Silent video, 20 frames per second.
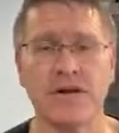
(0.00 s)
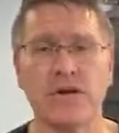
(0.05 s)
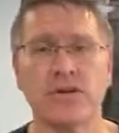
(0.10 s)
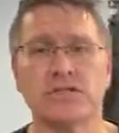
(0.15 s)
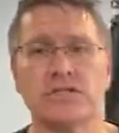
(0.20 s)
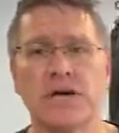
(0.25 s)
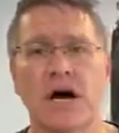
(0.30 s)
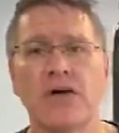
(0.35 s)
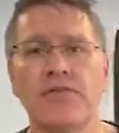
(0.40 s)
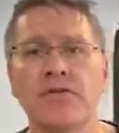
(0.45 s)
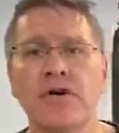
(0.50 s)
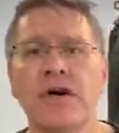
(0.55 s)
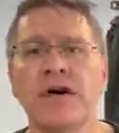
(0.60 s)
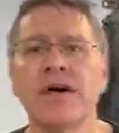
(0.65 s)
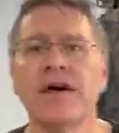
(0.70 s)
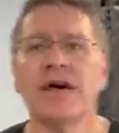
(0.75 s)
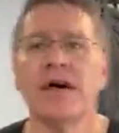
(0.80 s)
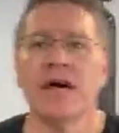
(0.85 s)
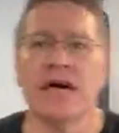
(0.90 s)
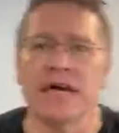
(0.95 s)
yourself,
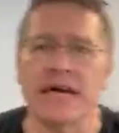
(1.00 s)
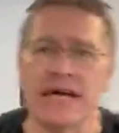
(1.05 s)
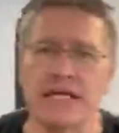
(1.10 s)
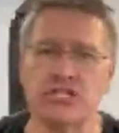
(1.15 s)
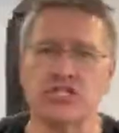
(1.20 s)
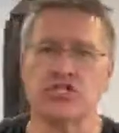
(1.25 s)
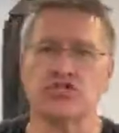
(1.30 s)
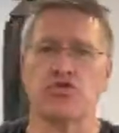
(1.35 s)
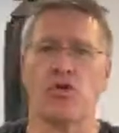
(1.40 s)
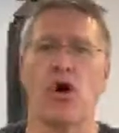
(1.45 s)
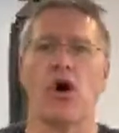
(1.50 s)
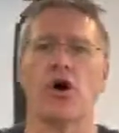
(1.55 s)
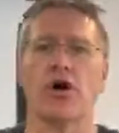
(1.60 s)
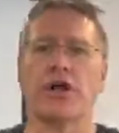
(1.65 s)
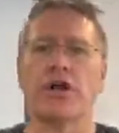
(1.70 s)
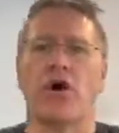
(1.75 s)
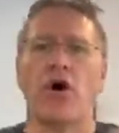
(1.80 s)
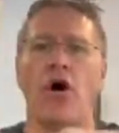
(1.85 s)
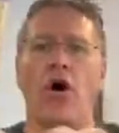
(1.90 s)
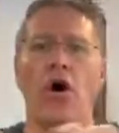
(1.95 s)
get strong
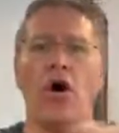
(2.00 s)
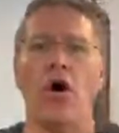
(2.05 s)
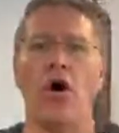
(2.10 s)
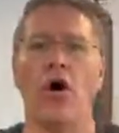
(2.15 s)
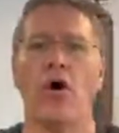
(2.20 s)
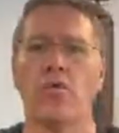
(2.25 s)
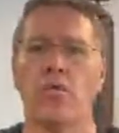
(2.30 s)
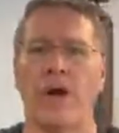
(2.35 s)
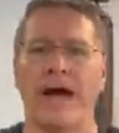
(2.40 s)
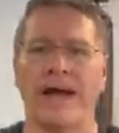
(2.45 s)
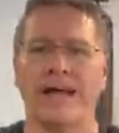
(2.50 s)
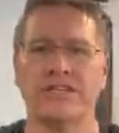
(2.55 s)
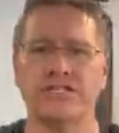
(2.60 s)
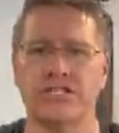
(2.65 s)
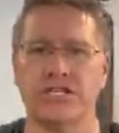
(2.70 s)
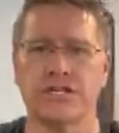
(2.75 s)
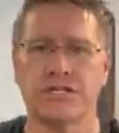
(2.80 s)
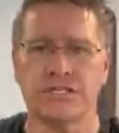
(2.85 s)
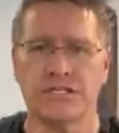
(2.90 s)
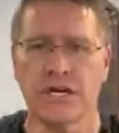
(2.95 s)
in all
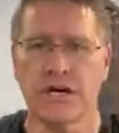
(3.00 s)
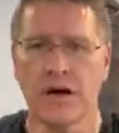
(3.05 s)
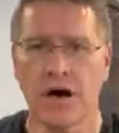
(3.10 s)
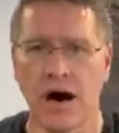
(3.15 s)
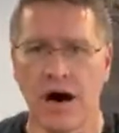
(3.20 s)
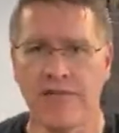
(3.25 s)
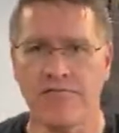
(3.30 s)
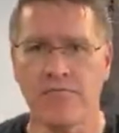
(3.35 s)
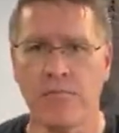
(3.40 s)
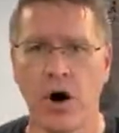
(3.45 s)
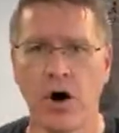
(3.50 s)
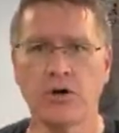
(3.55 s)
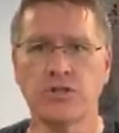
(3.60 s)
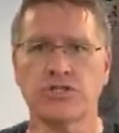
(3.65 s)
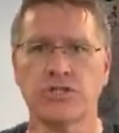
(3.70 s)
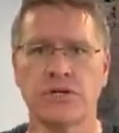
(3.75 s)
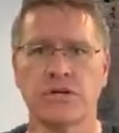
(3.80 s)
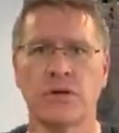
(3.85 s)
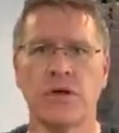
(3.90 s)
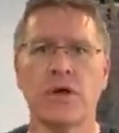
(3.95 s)
ranges of
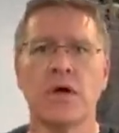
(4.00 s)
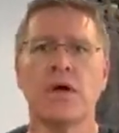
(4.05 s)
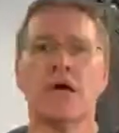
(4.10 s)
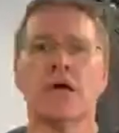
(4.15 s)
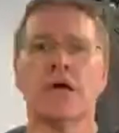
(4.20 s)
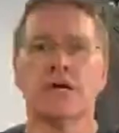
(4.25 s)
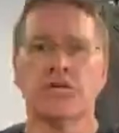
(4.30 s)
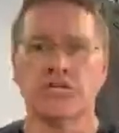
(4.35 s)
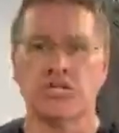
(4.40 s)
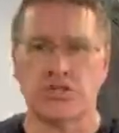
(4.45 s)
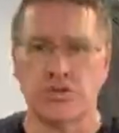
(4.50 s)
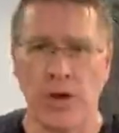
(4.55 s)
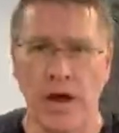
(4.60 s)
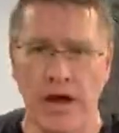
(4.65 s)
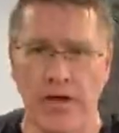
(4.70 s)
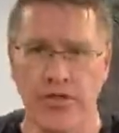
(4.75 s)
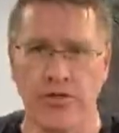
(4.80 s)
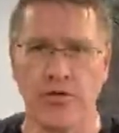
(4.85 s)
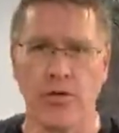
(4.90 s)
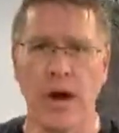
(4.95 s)
motion,
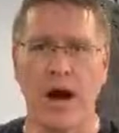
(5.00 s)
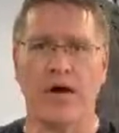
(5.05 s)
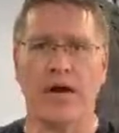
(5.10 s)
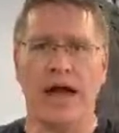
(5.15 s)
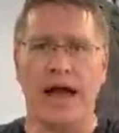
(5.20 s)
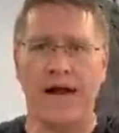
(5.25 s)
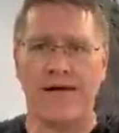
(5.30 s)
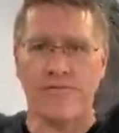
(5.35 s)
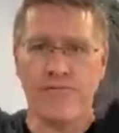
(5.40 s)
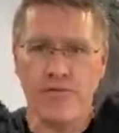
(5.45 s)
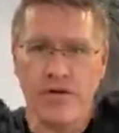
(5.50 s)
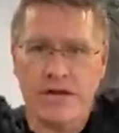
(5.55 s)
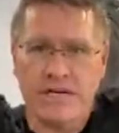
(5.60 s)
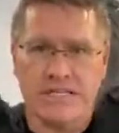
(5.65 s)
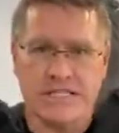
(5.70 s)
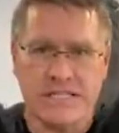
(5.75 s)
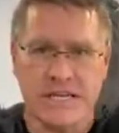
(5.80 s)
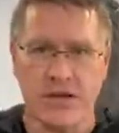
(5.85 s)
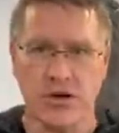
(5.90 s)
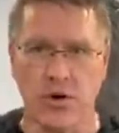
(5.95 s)
strength throughout every
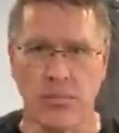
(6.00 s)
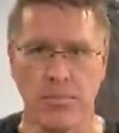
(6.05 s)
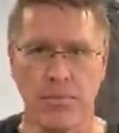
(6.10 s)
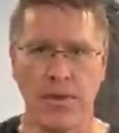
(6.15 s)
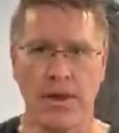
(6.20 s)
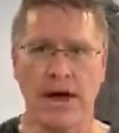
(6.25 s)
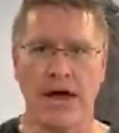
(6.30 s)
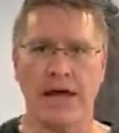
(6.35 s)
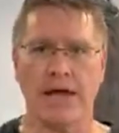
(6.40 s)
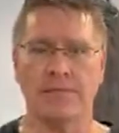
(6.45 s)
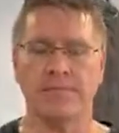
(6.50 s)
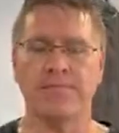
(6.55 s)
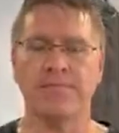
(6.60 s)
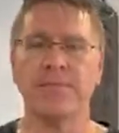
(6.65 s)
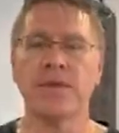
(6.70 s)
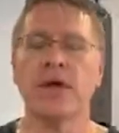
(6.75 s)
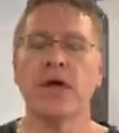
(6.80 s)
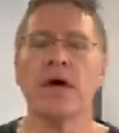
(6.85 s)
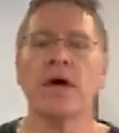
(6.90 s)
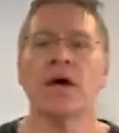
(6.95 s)
single plane.
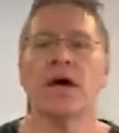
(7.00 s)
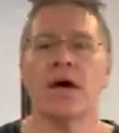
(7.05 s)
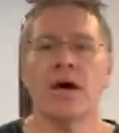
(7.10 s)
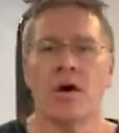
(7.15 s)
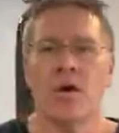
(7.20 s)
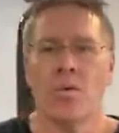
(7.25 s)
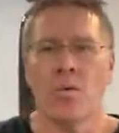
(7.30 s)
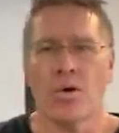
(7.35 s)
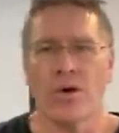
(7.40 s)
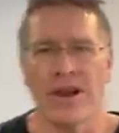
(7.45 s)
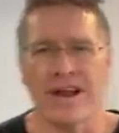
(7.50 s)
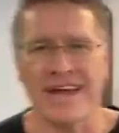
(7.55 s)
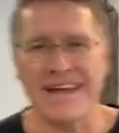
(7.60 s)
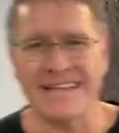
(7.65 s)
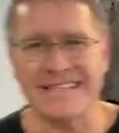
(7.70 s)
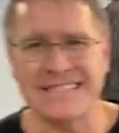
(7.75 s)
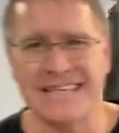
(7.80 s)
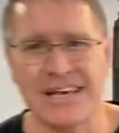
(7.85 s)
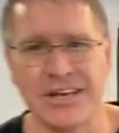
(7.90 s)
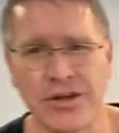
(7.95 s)
We're going to
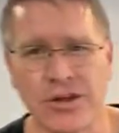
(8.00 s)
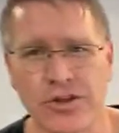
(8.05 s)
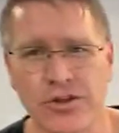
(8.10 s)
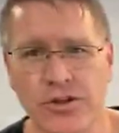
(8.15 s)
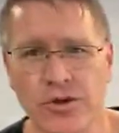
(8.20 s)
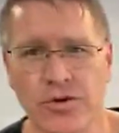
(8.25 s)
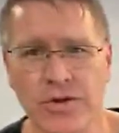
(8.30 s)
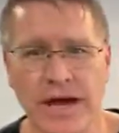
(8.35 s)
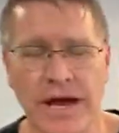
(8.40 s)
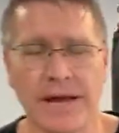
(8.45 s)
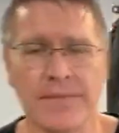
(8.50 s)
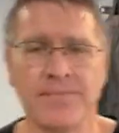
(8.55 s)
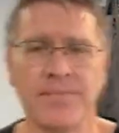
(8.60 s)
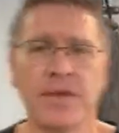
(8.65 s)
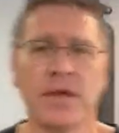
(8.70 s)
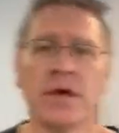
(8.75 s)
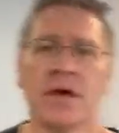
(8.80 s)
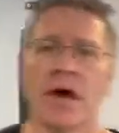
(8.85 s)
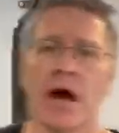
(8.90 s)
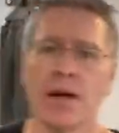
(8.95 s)
continue to do that.
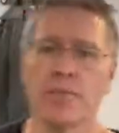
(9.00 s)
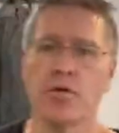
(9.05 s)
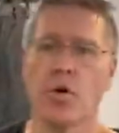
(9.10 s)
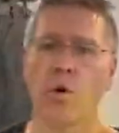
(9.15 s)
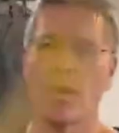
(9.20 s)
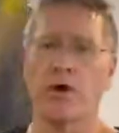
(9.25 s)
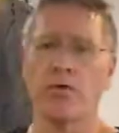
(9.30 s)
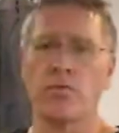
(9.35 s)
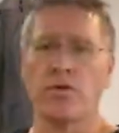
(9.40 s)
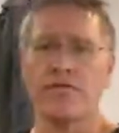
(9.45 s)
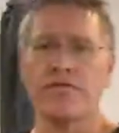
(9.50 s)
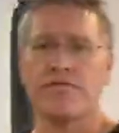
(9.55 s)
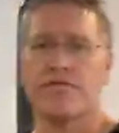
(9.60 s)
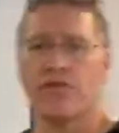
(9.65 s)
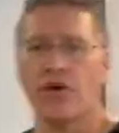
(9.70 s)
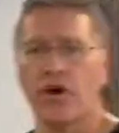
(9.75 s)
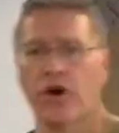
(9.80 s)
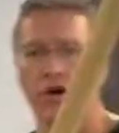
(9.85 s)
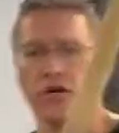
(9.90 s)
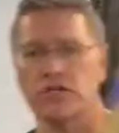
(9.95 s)
I'm going
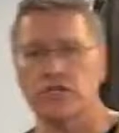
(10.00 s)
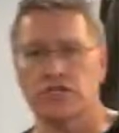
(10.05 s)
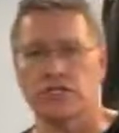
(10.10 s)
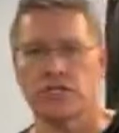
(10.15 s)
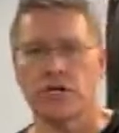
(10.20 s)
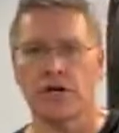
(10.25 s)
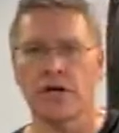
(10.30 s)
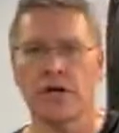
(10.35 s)
reverse